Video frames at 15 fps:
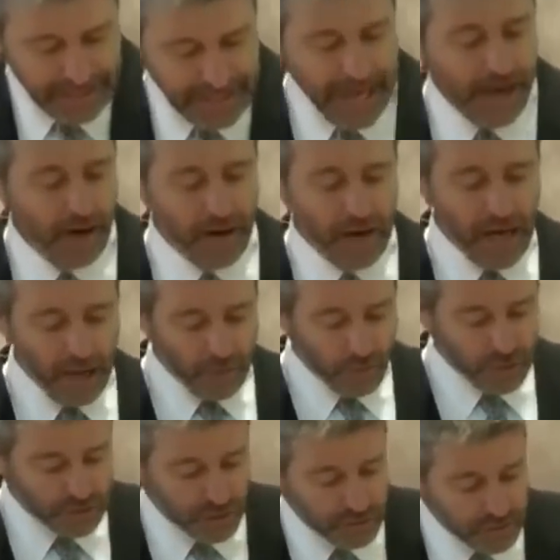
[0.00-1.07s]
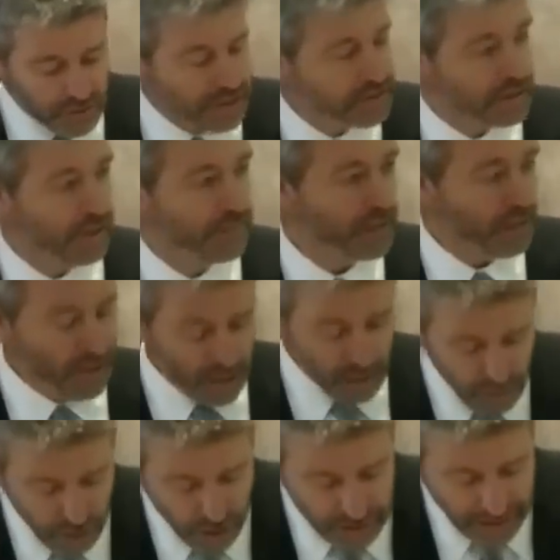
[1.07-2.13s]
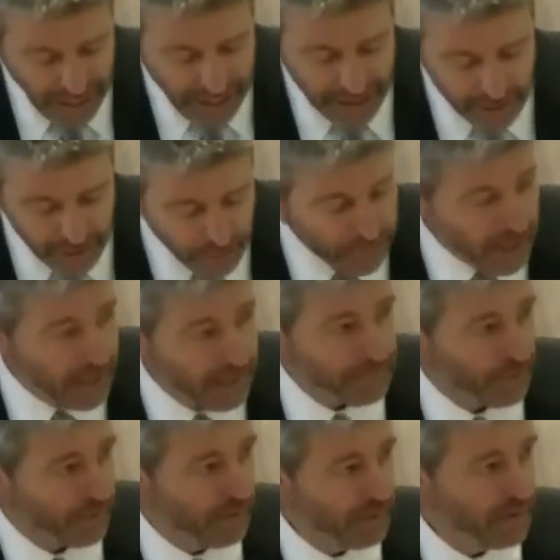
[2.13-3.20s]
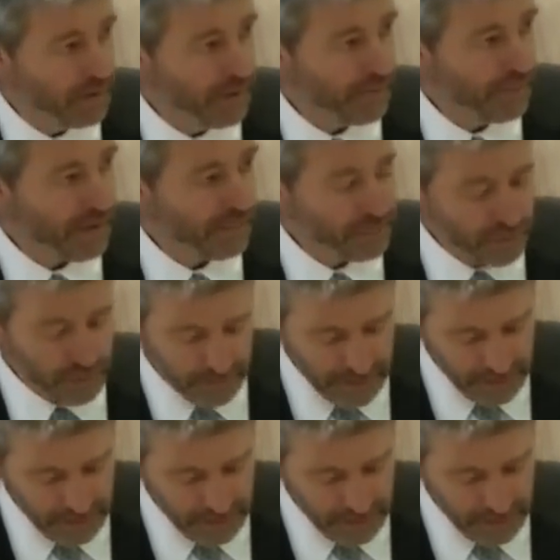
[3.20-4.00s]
Now, I want you to see something. Look at your Bible. If you have a New